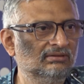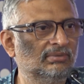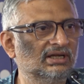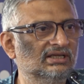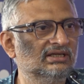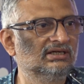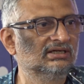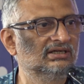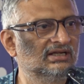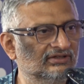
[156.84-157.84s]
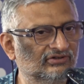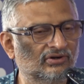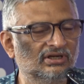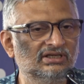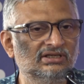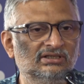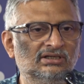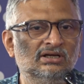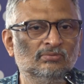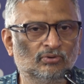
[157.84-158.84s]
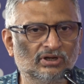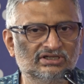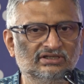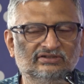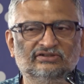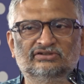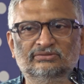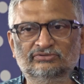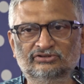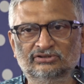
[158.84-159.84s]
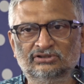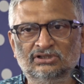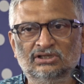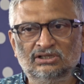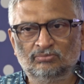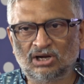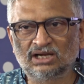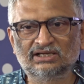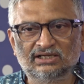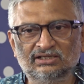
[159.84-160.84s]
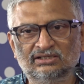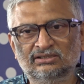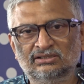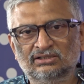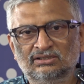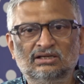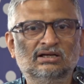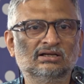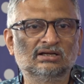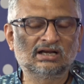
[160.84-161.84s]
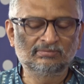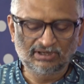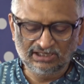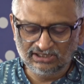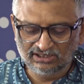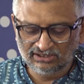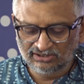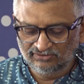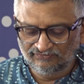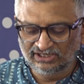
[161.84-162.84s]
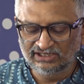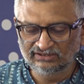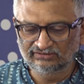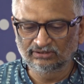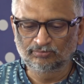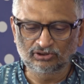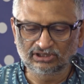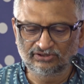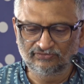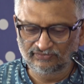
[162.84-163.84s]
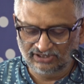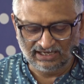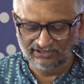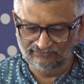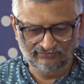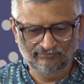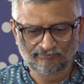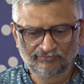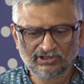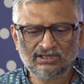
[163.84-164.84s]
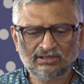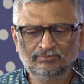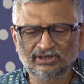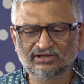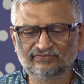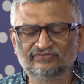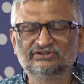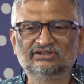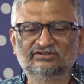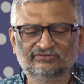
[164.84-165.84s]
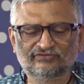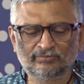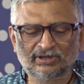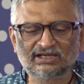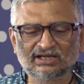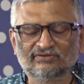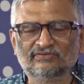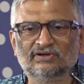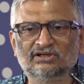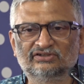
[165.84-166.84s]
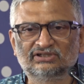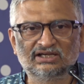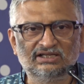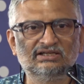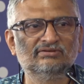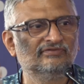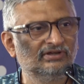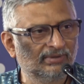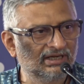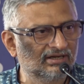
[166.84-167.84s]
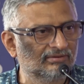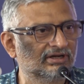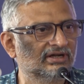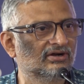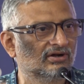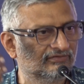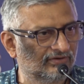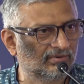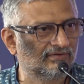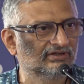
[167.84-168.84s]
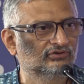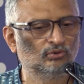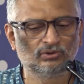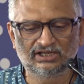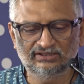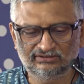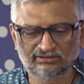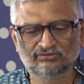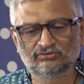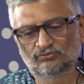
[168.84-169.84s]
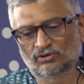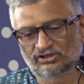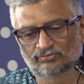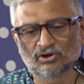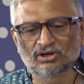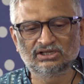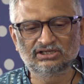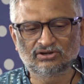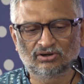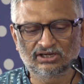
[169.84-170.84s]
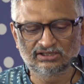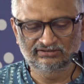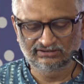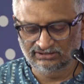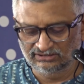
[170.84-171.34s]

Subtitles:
by destroying production systems, market, and by various protective tariffs. Many of this we might have studied, we might recall from our school days, what is broadly called as